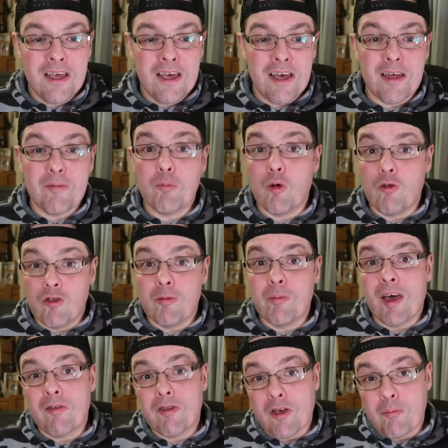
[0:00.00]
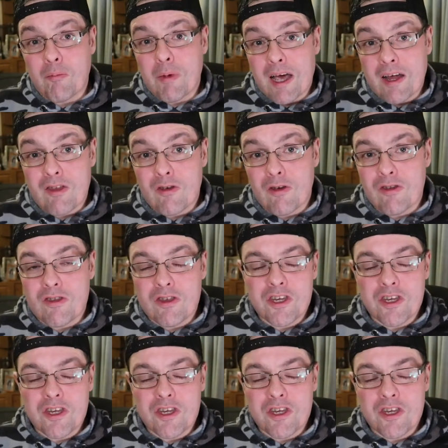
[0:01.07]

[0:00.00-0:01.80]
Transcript: and both of them have to come back down the